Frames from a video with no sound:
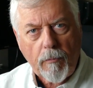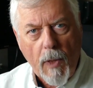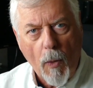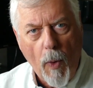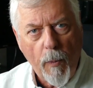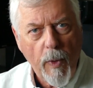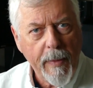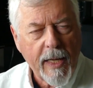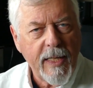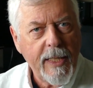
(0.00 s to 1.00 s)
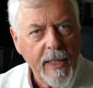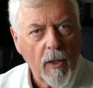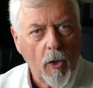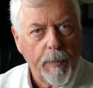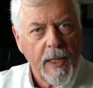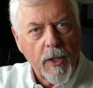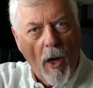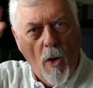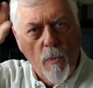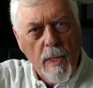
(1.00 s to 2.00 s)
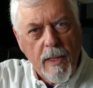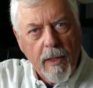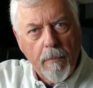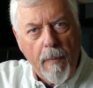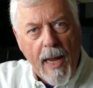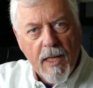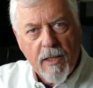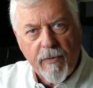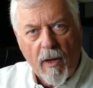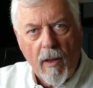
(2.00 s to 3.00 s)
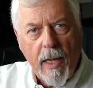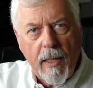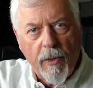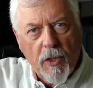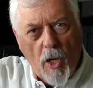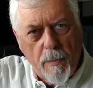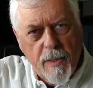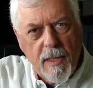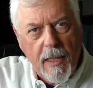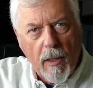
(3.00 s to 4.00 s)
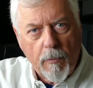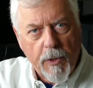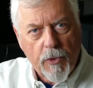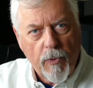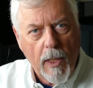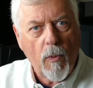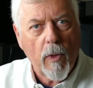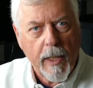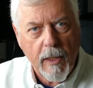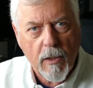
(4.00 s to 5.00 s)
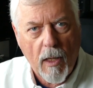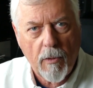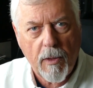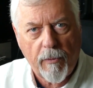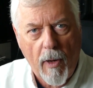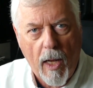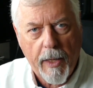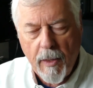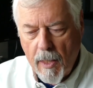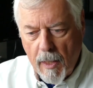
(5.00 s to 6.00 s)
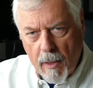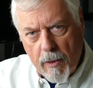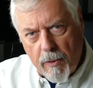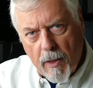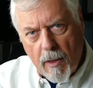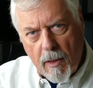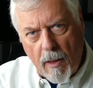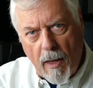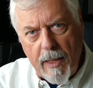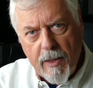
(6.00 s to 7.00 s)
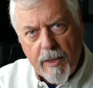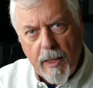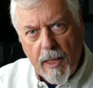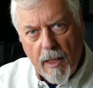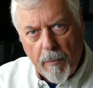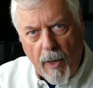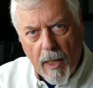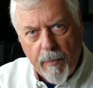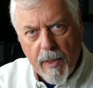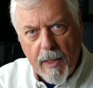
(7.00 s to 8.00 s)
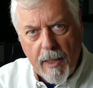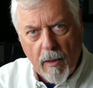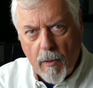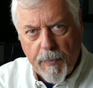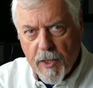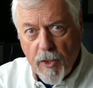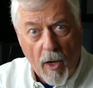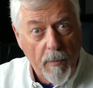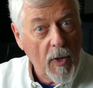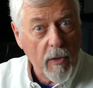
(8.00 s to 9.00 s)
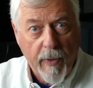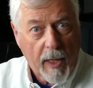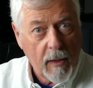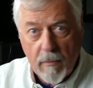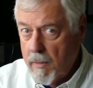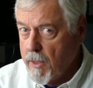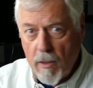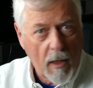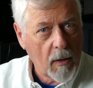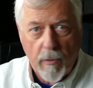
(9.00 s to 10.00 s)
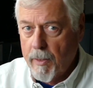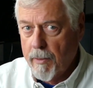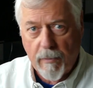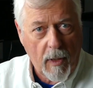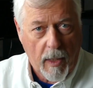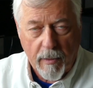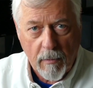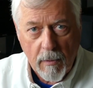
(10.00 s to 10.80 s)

When we make a D-loop, it's only the mass of the line in the top of the D-loop that's really working to load the rod. The line that's sitting in the bottom of the D-loop that's not moving is not loading the rod.